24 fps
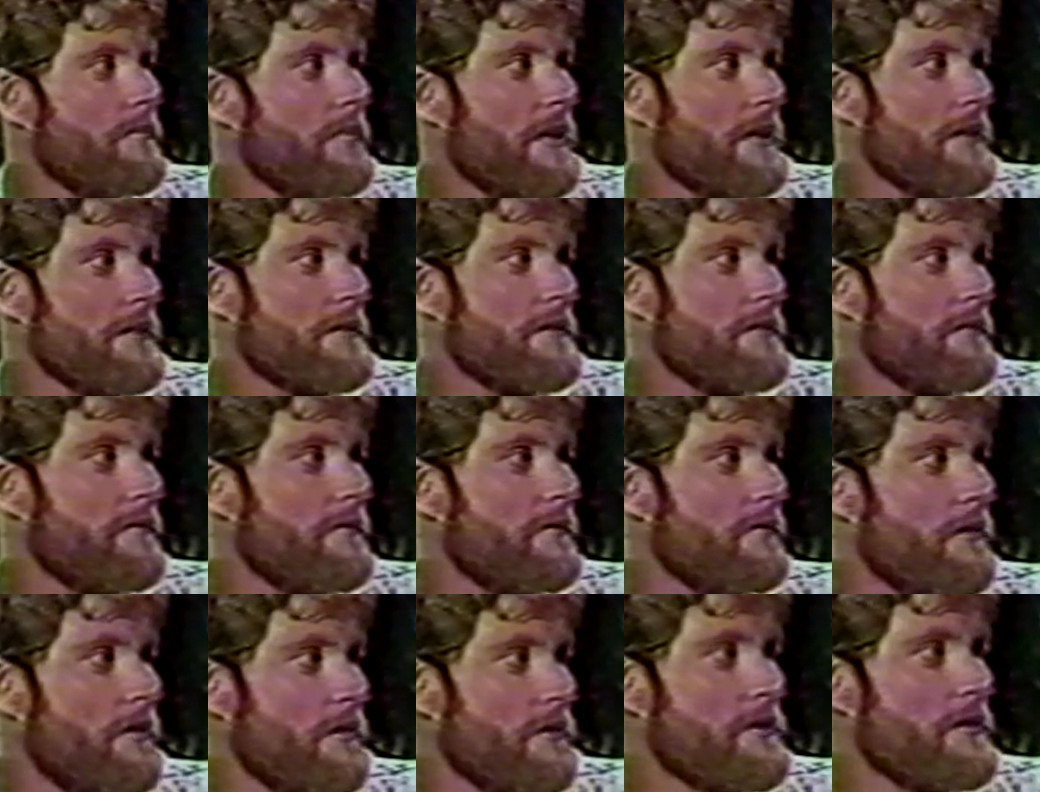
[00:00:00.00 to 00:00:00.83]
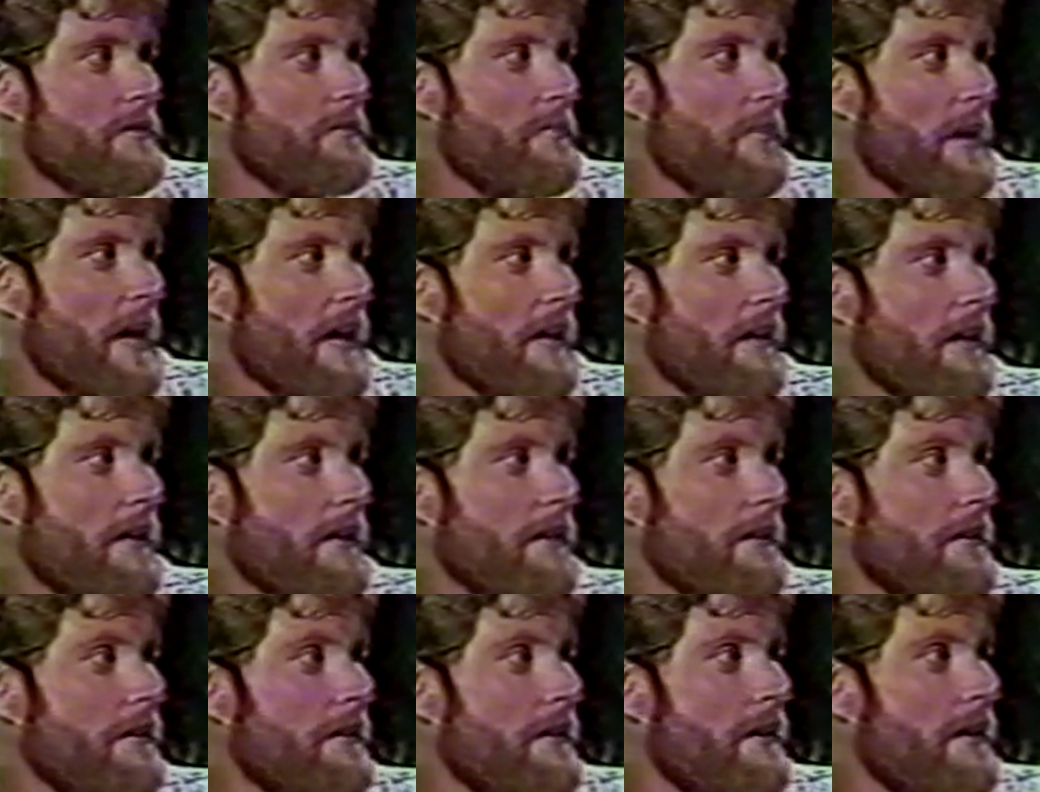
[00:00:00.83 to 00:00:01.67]
miles of ocean
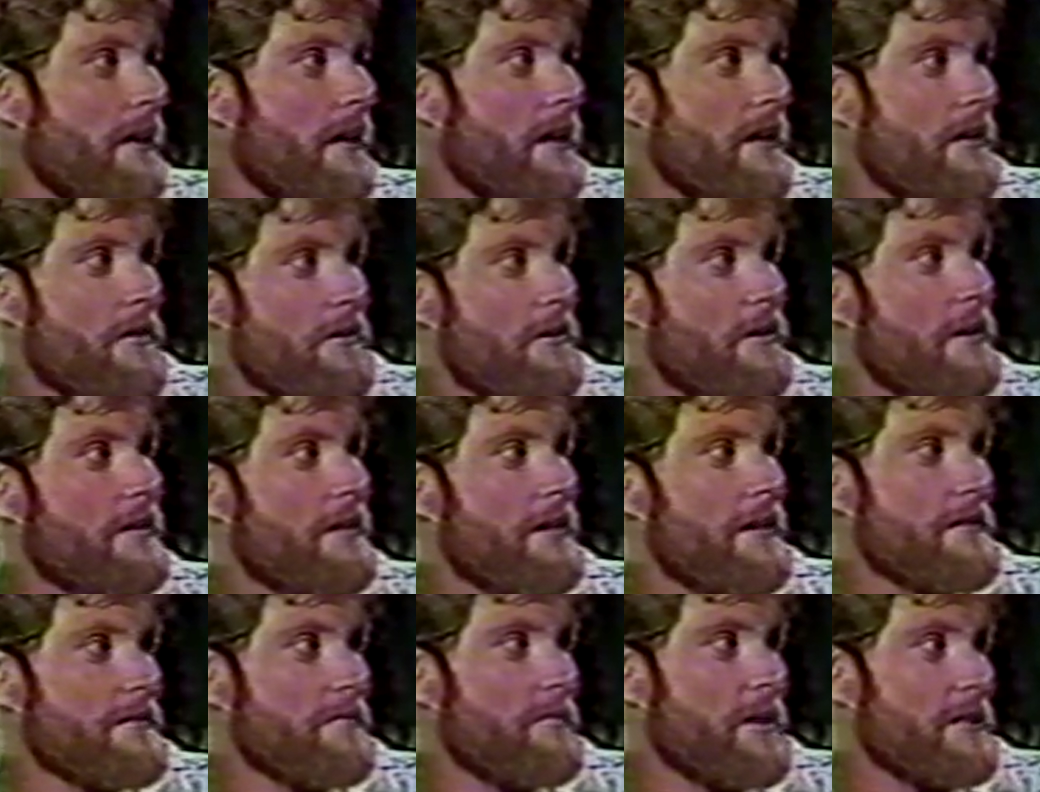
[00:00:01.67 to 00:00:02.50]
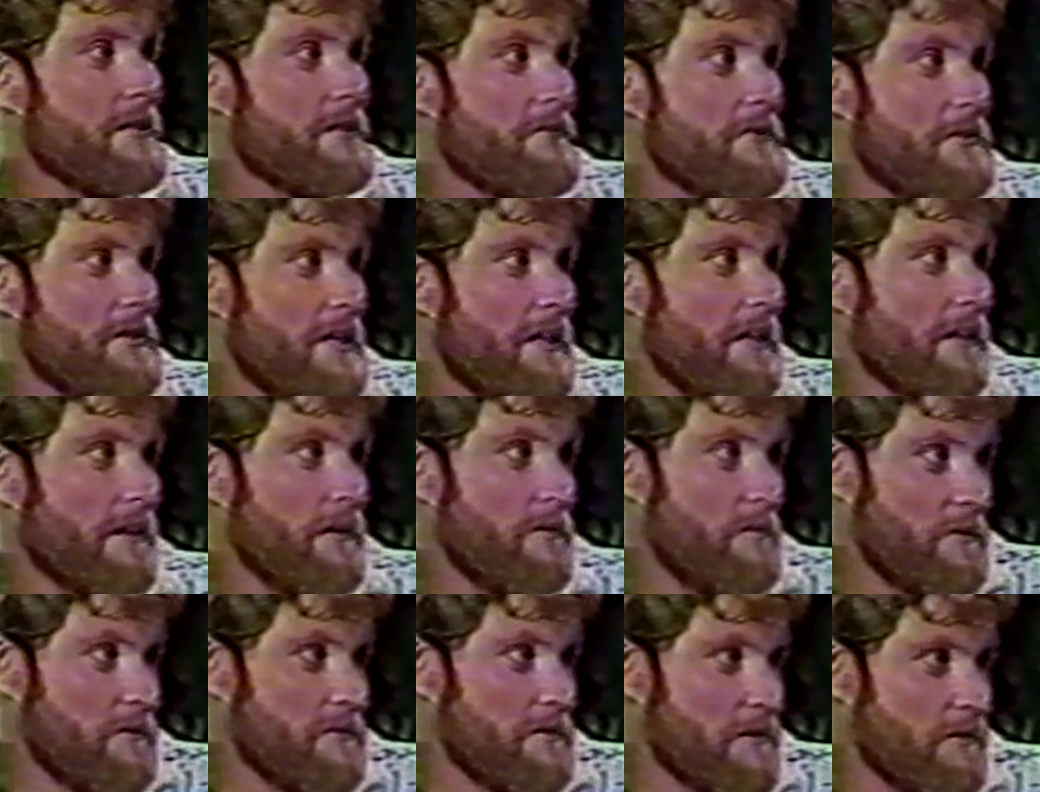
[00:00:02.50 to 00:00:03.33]
paddling, 30,000 miles of
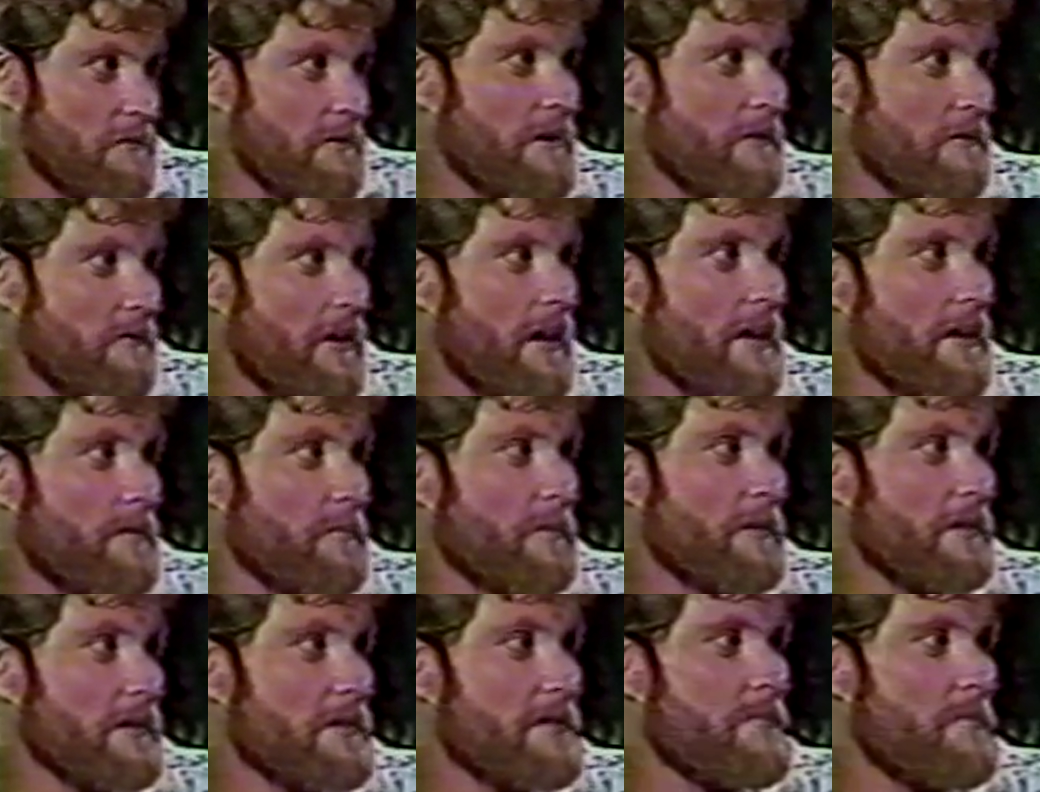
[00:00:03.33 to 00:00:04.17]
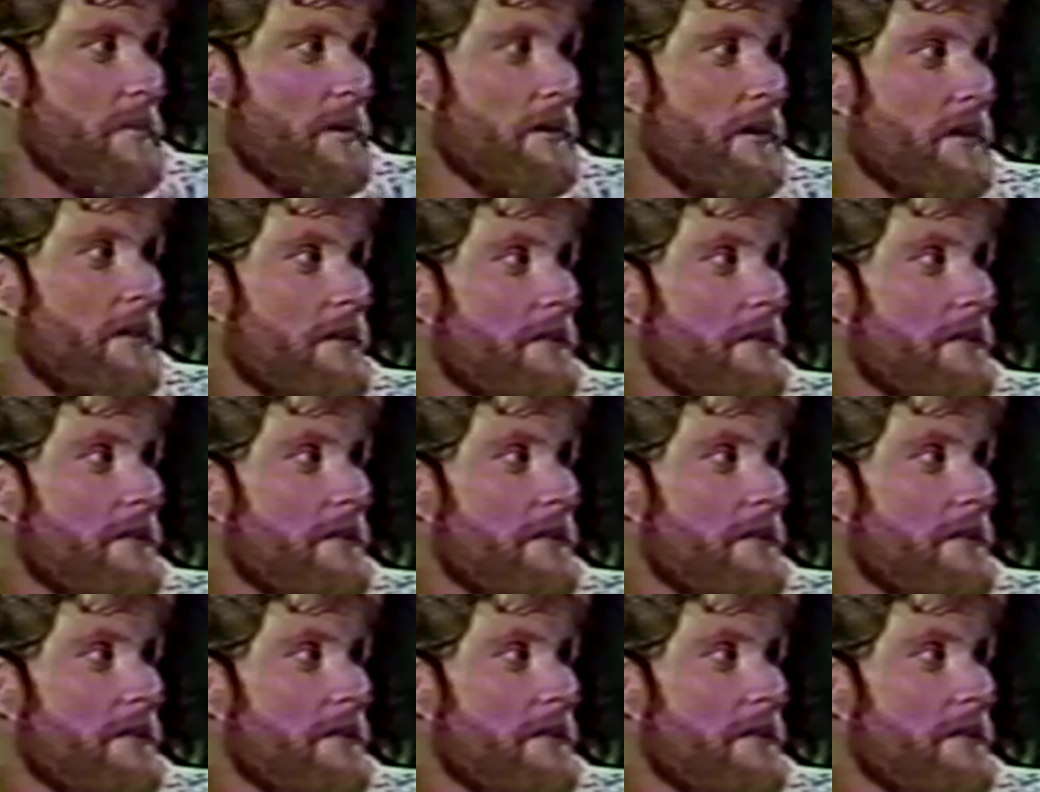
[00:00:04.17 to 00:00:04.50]
sailing, which was a real valuable experience.